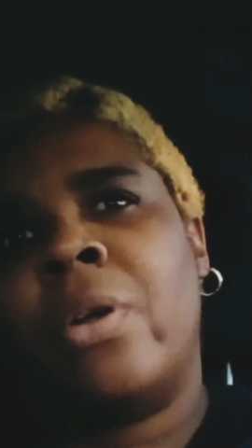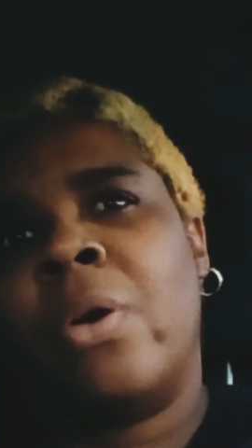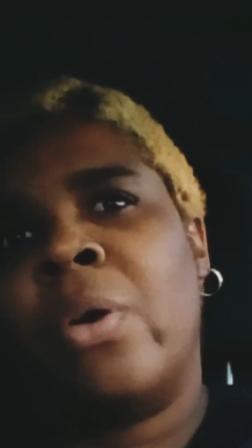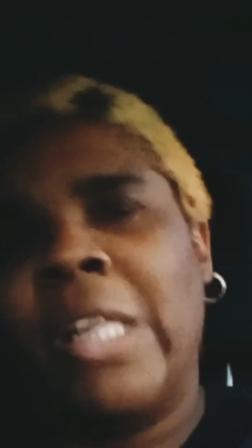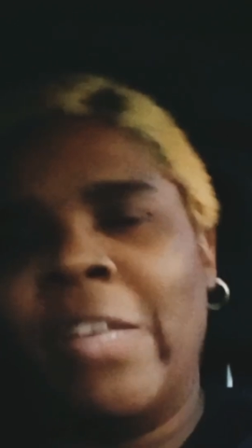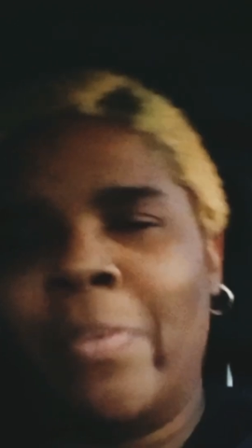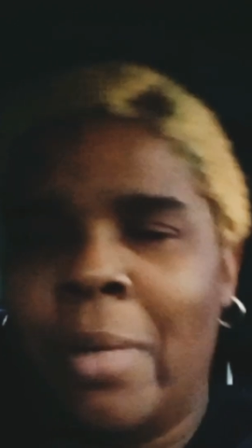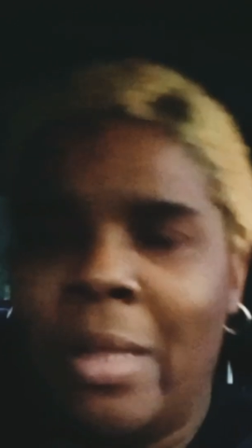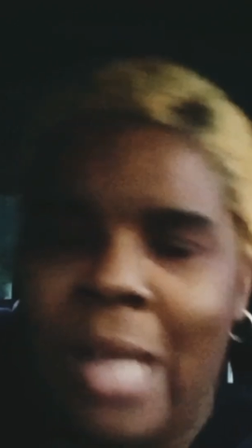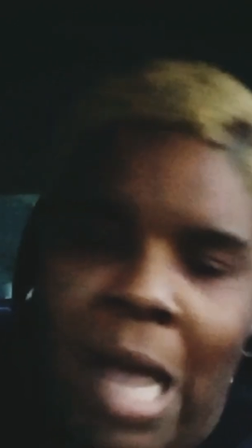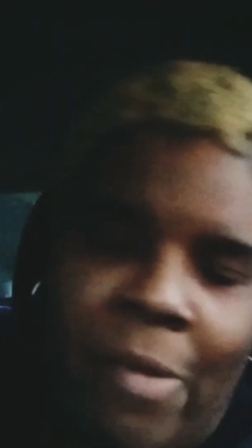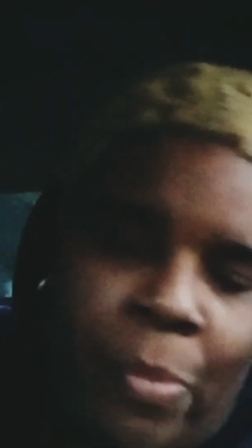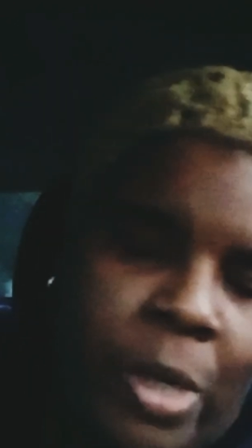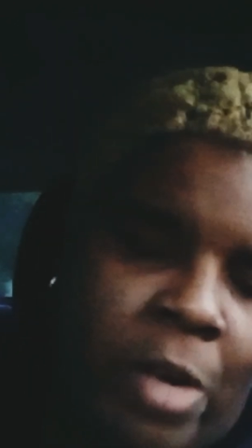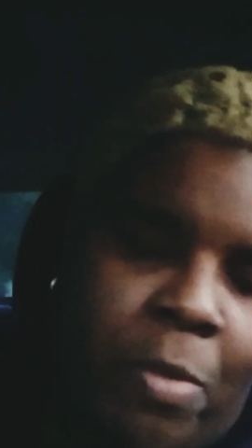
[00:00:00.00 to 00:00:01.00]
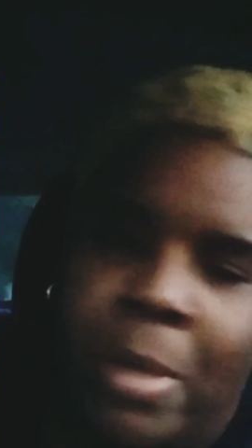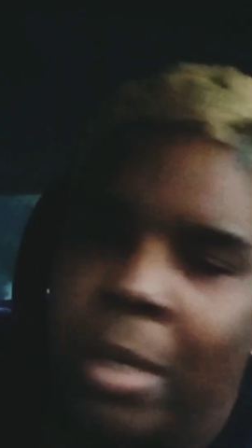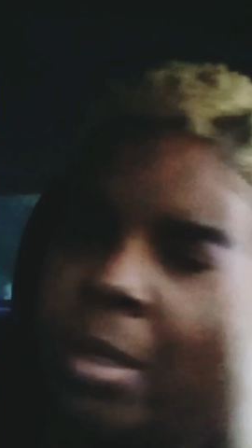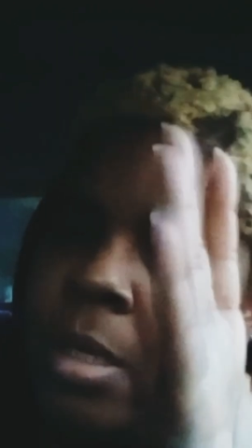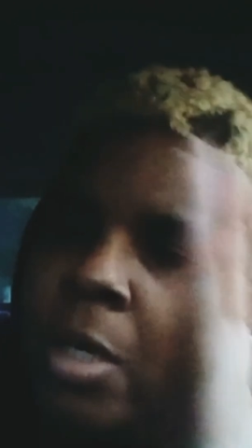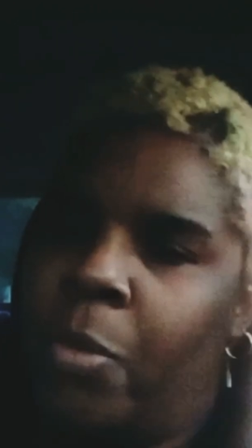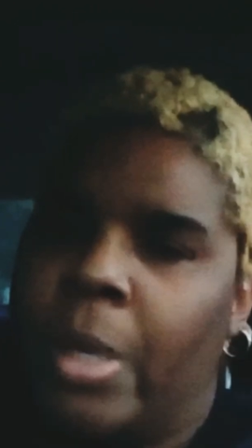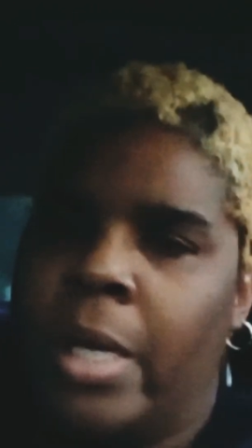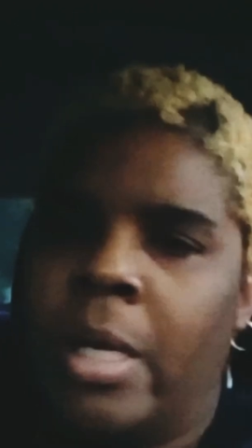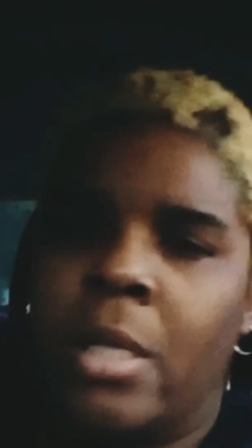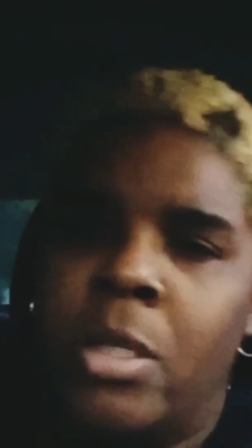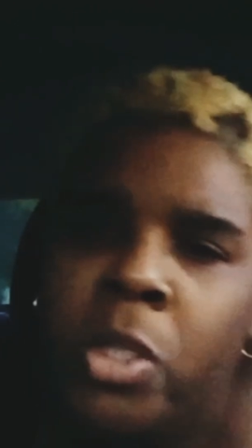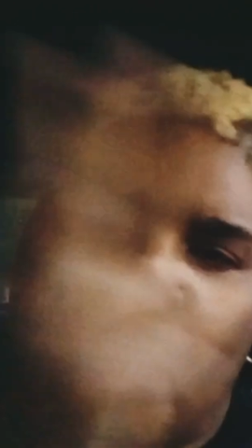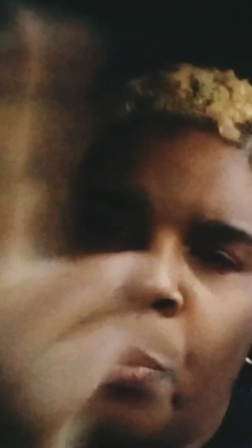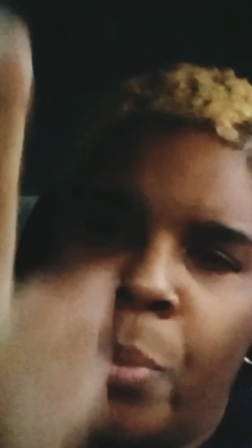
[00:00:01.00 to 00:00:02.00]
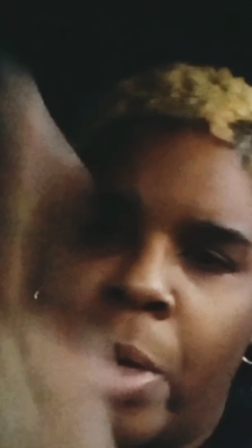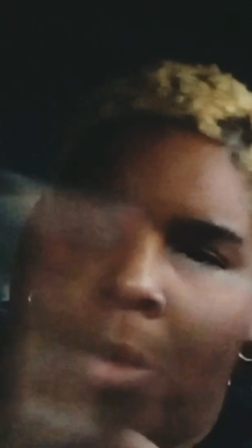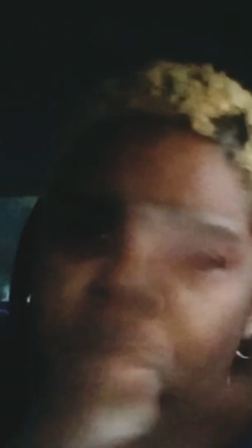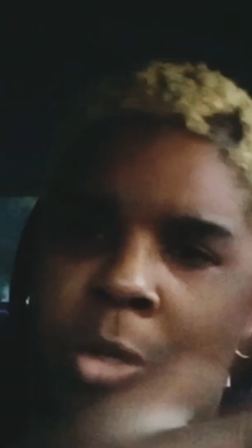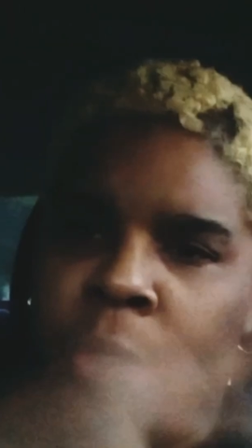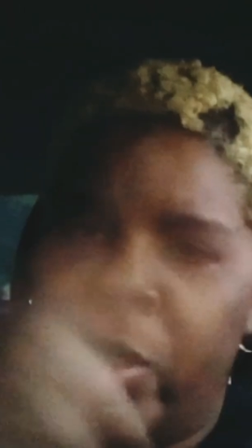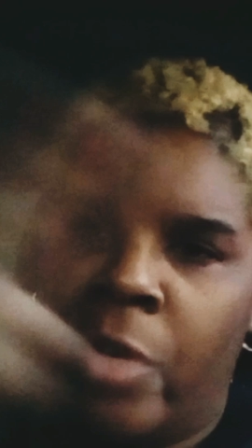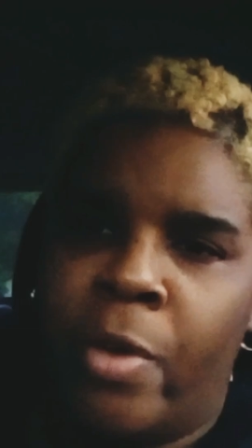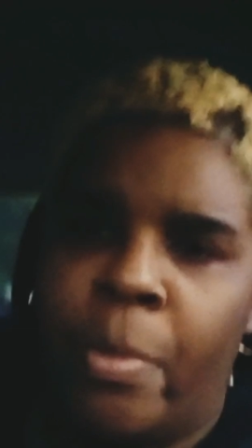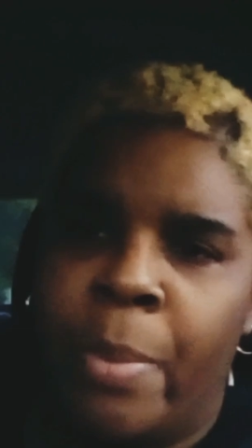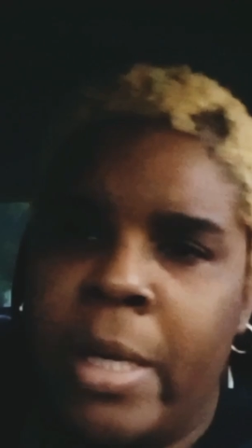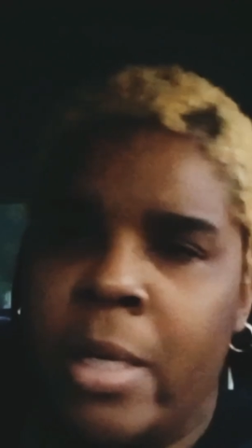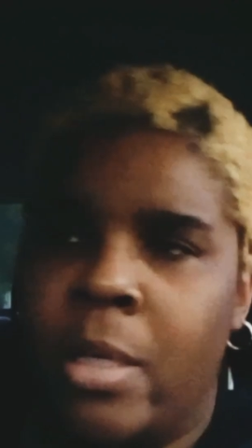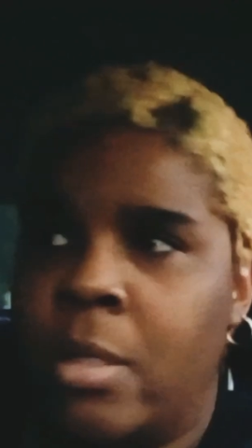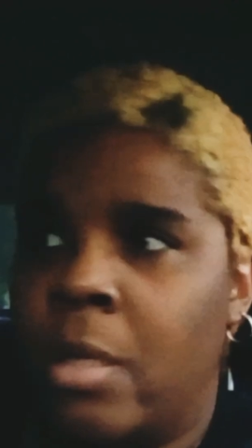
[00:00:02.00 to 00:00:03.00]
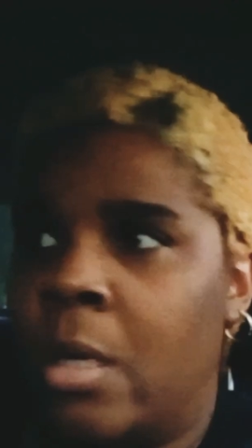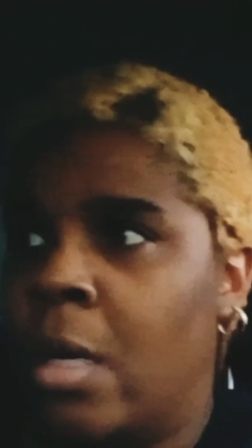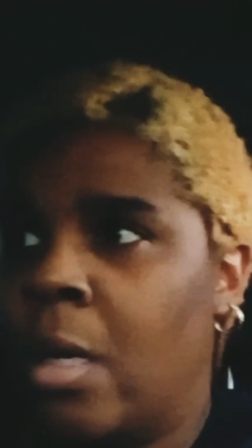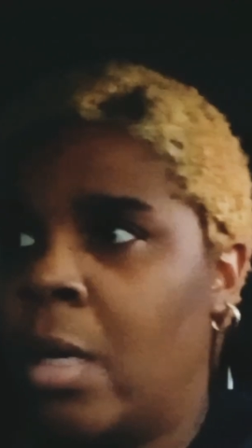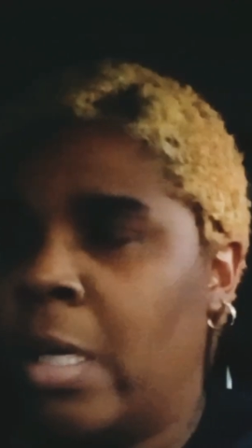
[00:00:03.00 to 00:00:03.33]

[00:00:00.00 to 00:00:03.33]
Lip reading: Don't leave him alive or whatever. But anyway, it's two brothers, two different opinions.